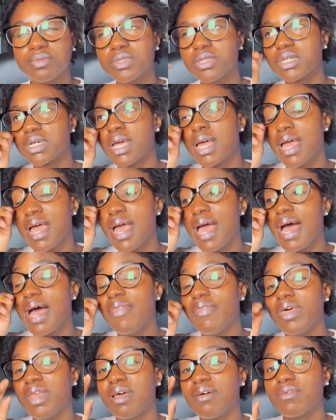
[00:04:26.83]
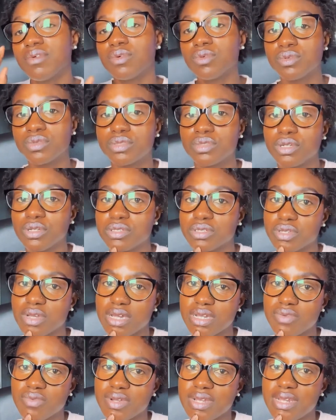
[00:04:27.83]
book. And then I've also
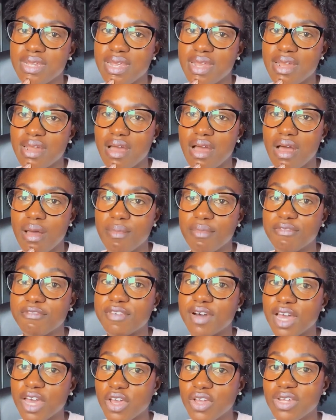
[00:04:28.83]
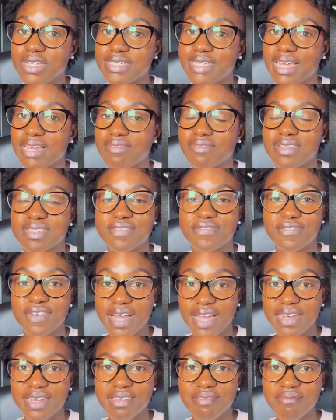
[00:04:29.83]
started reading Viola Davis,
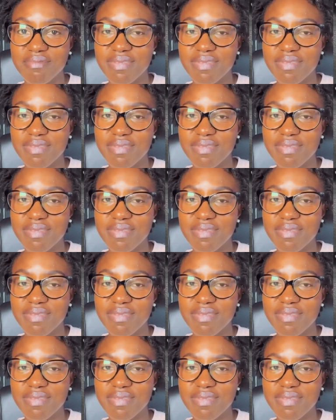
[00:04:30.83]
Finding